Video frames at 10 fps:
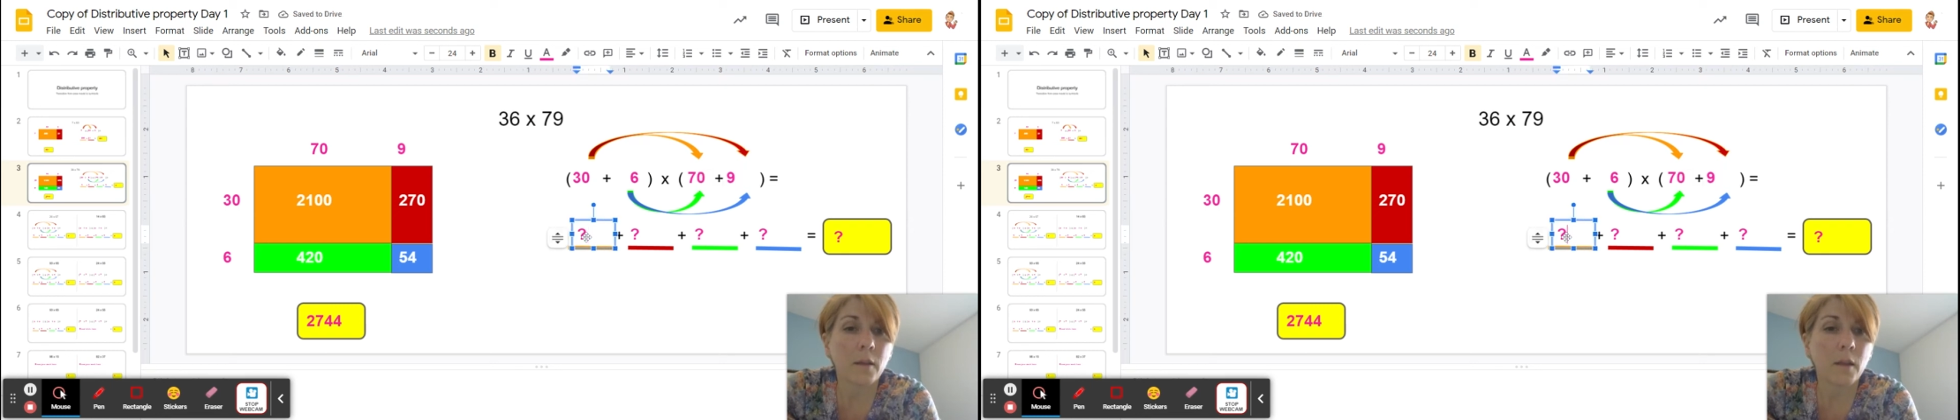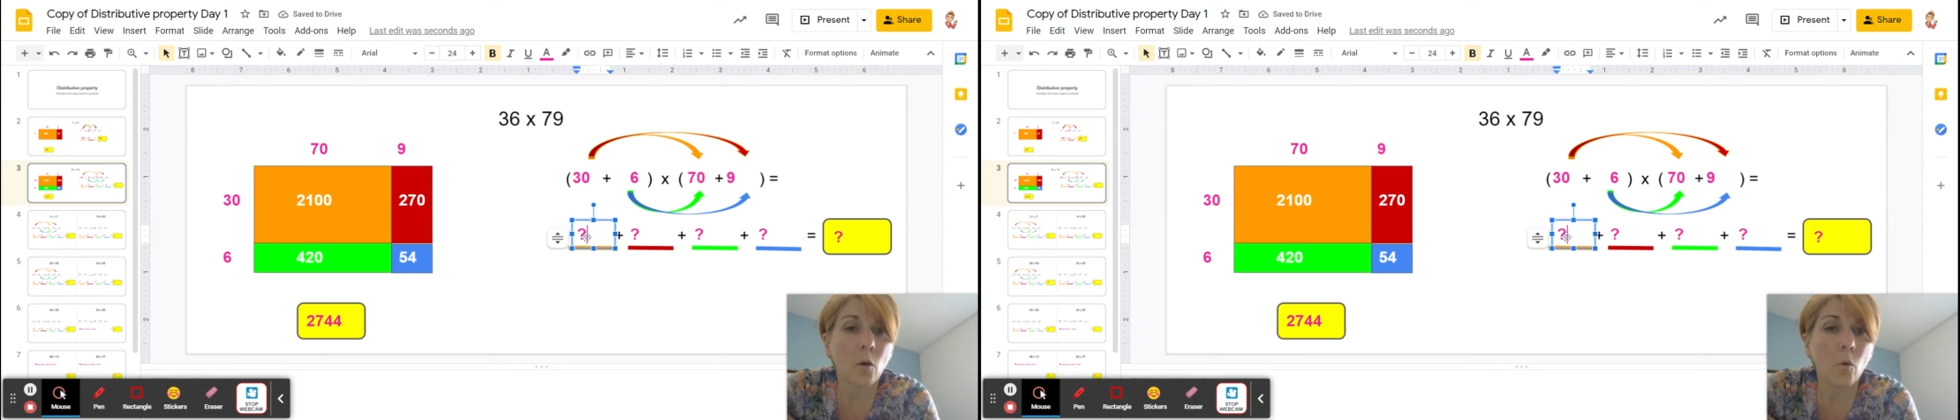
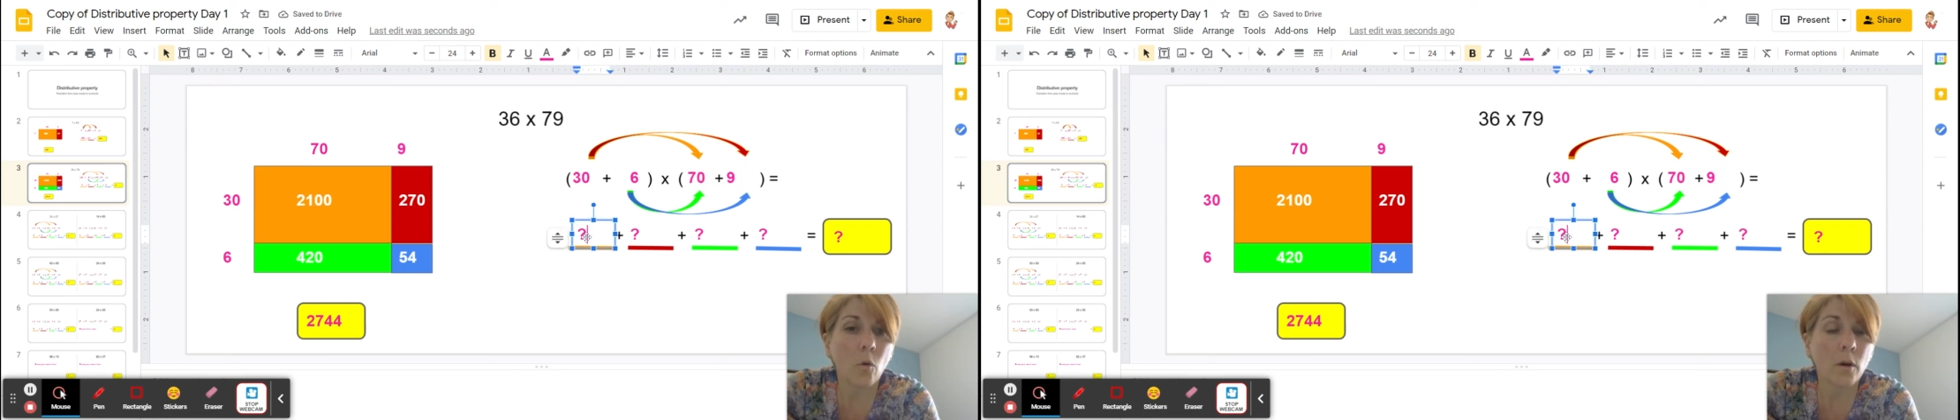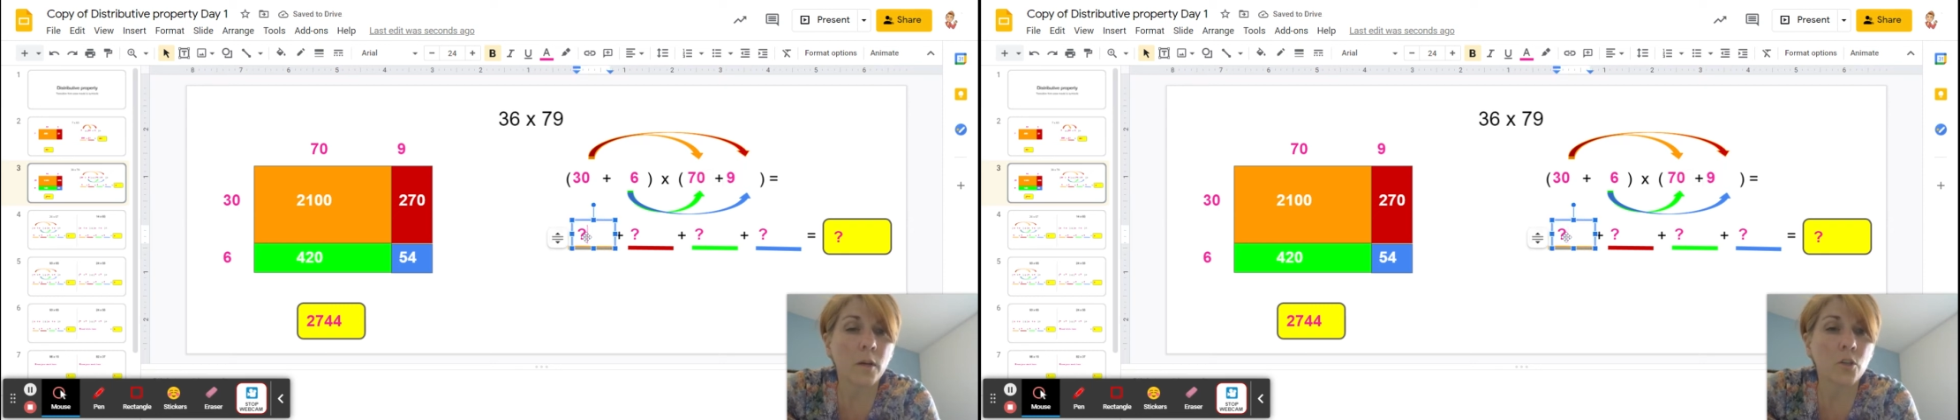and the
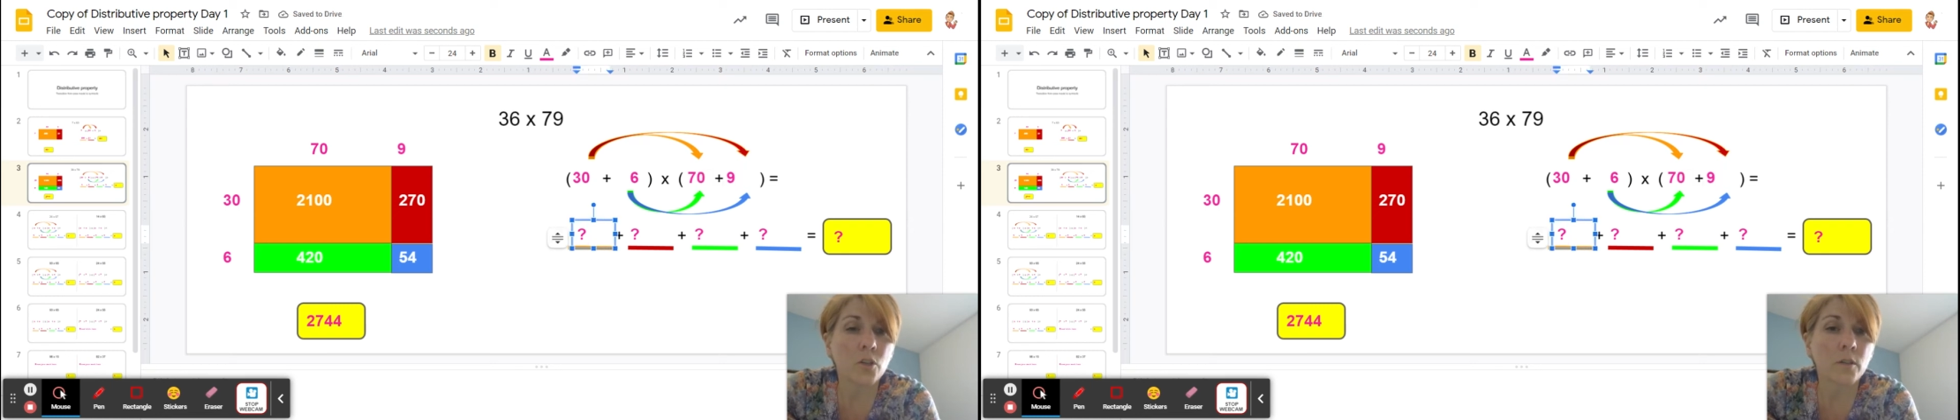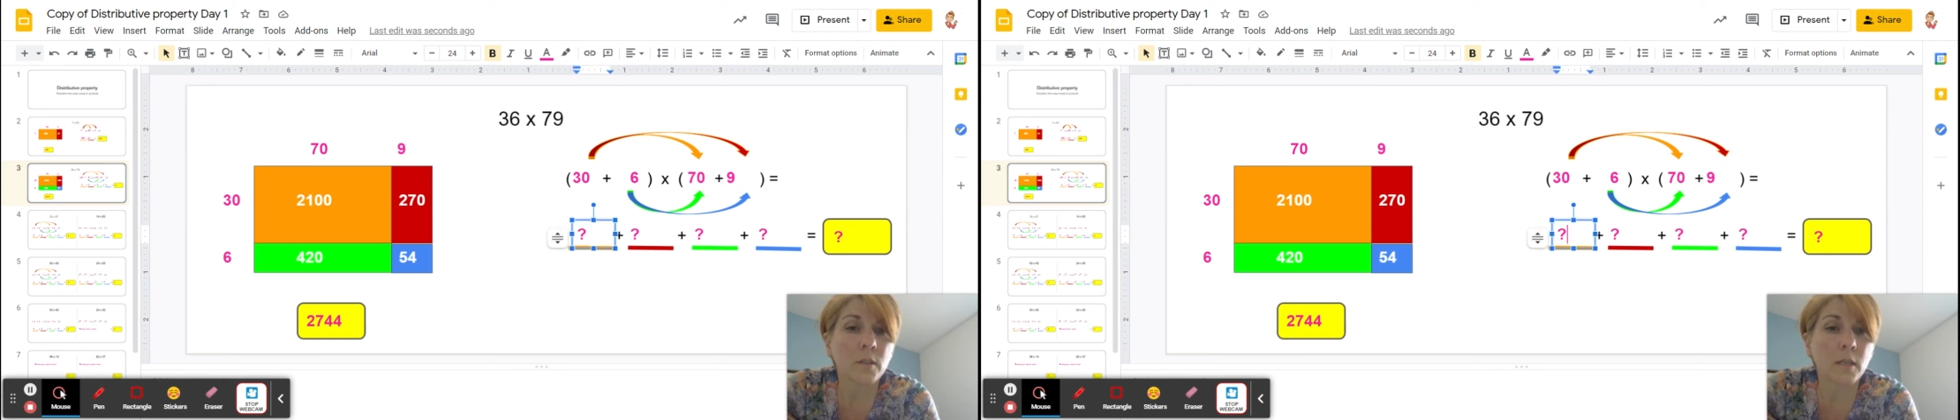orange
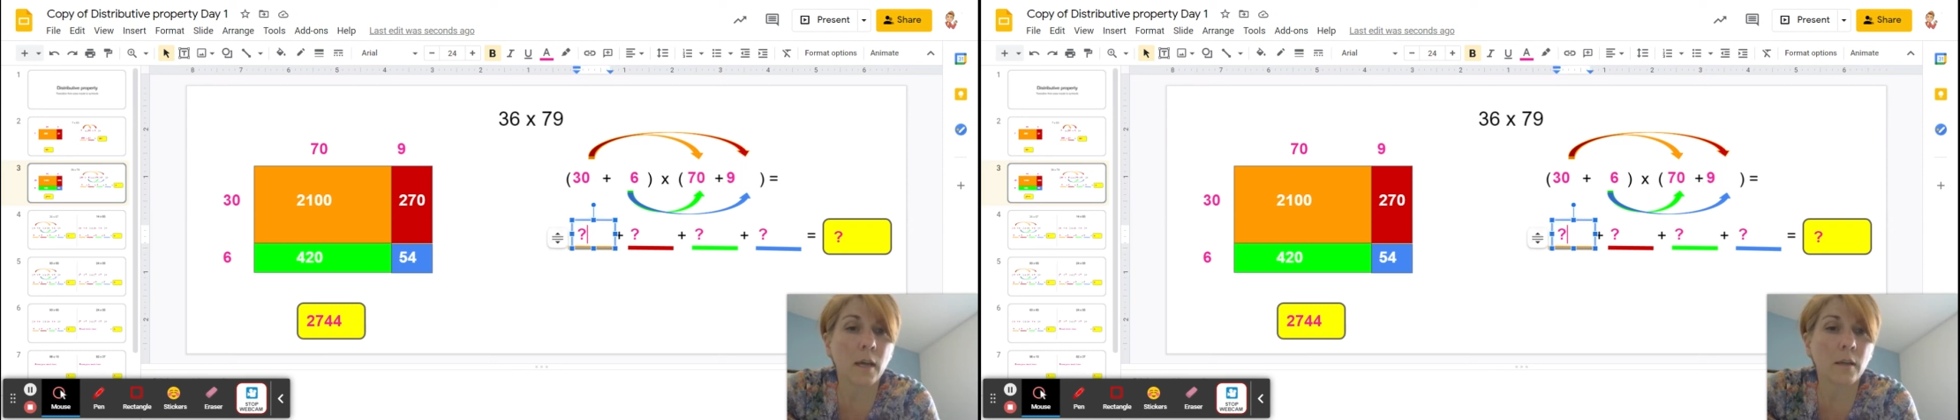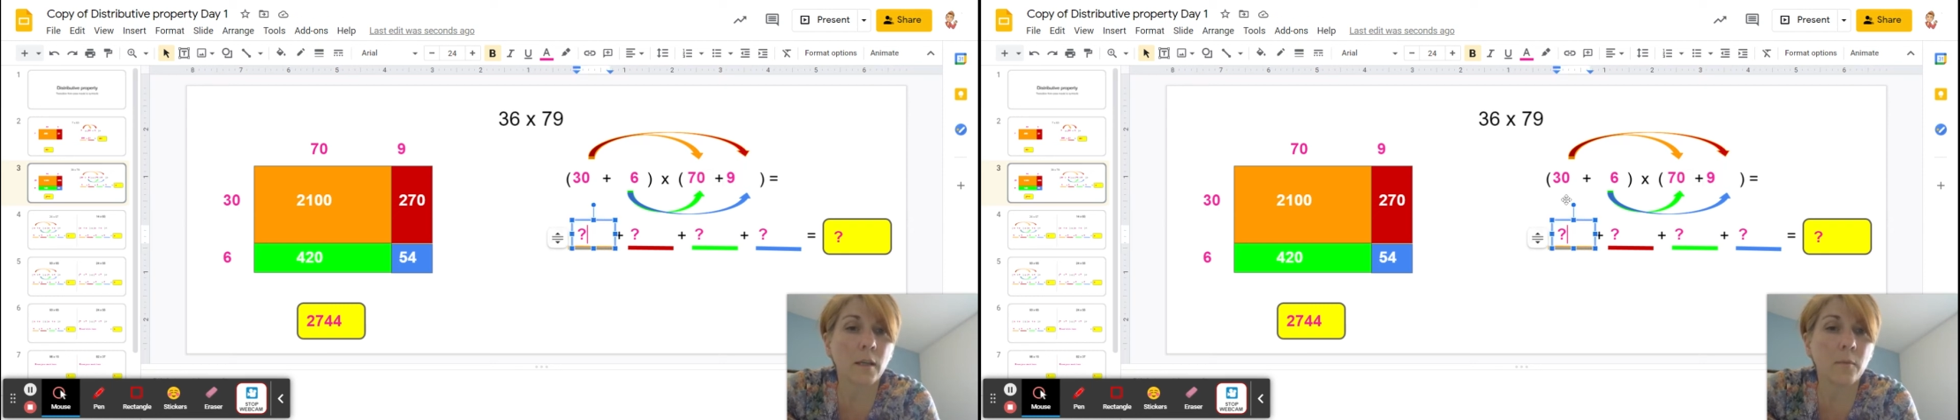is
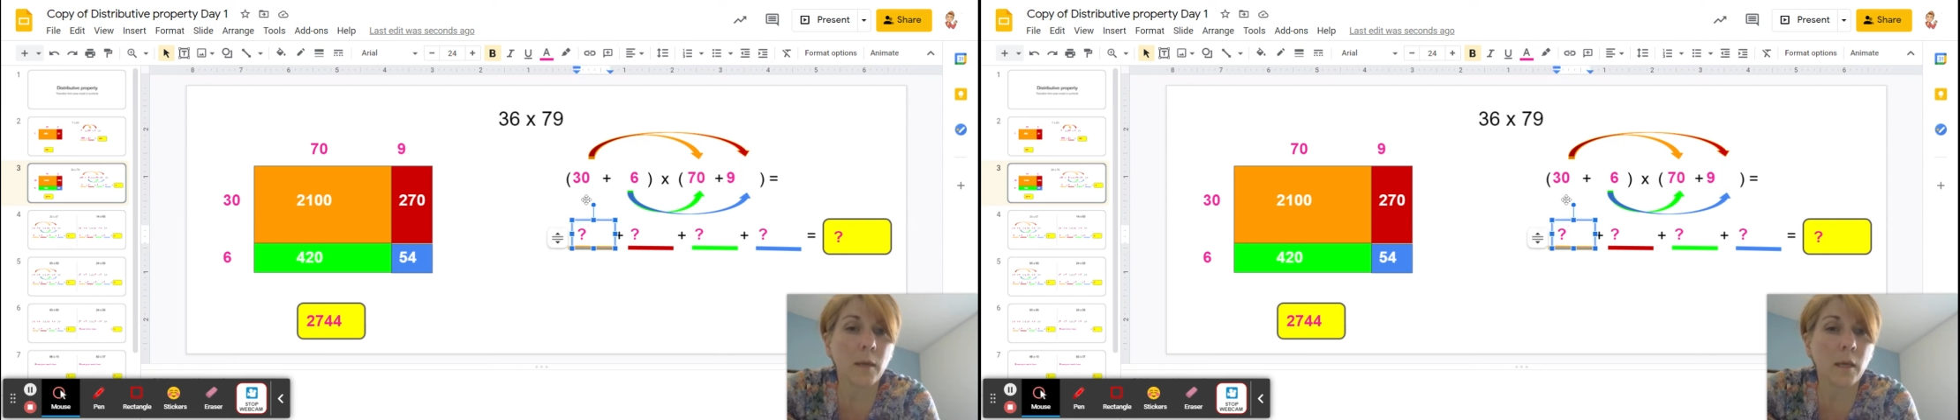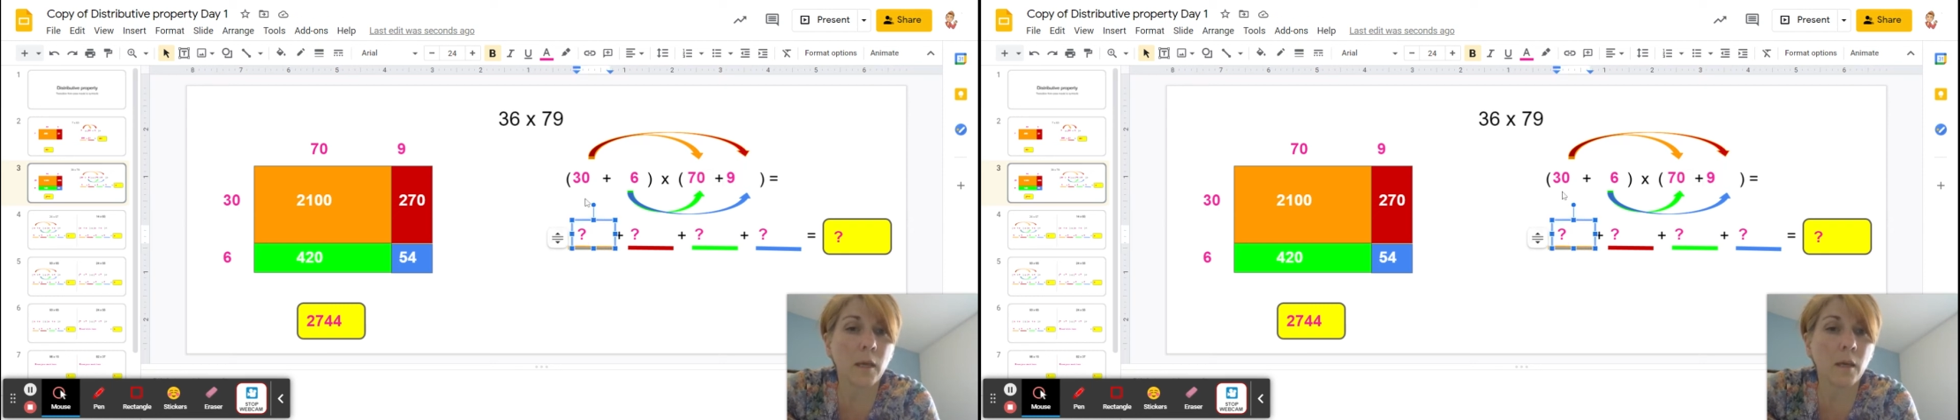telling
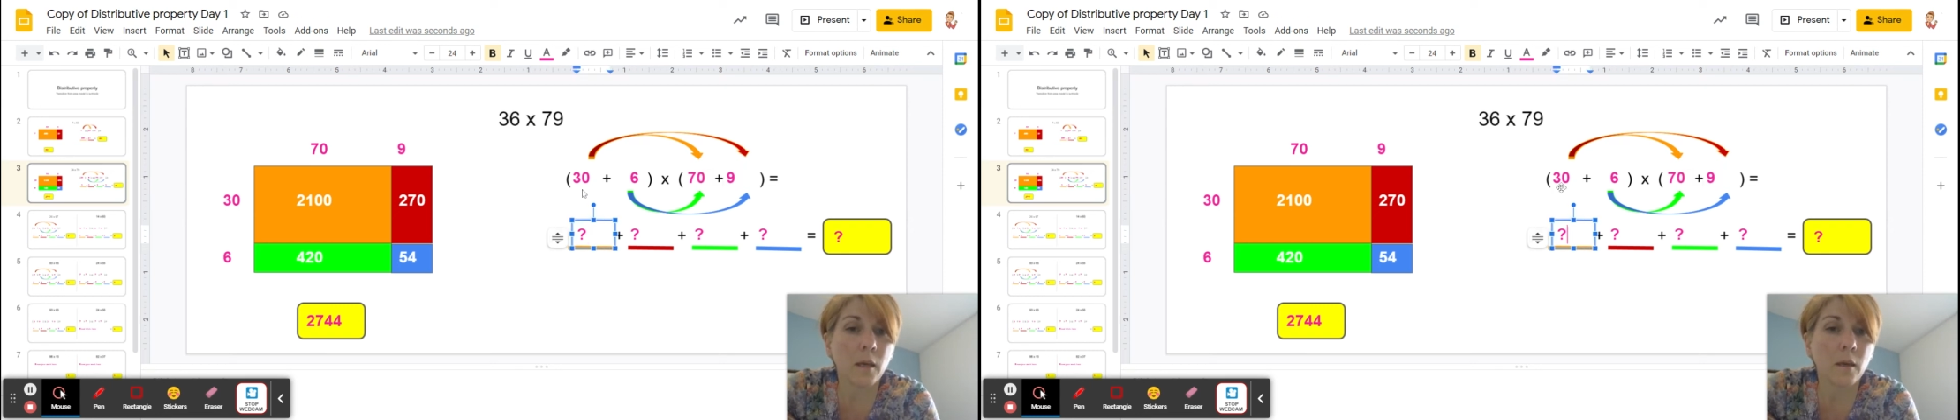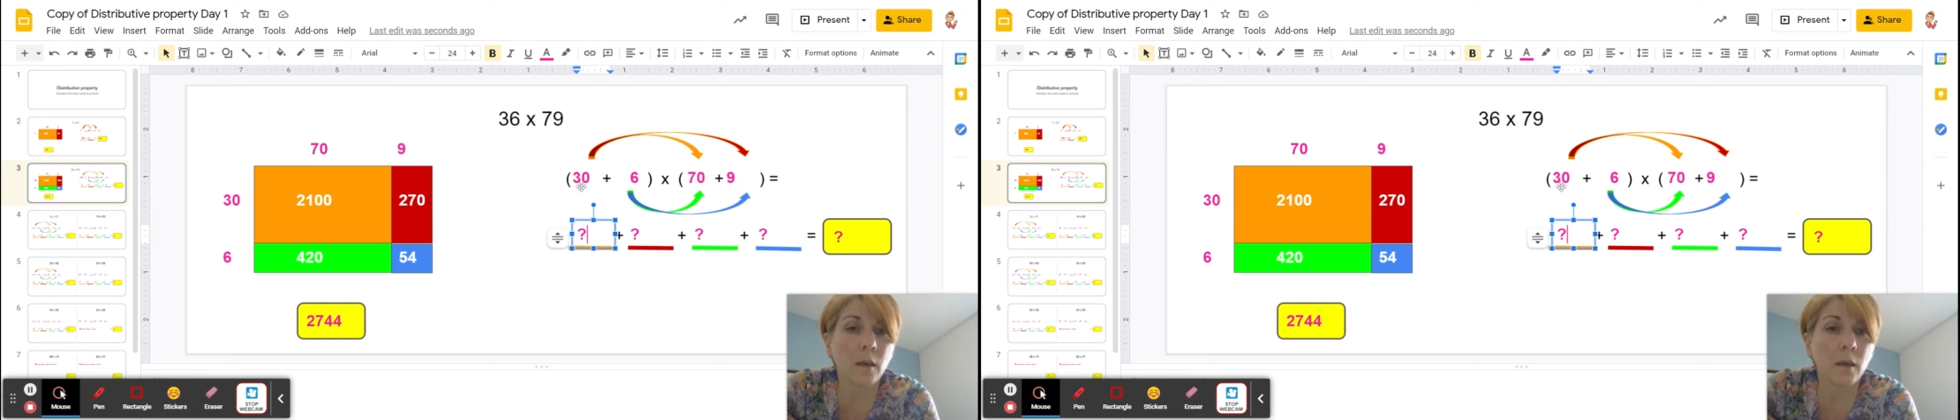me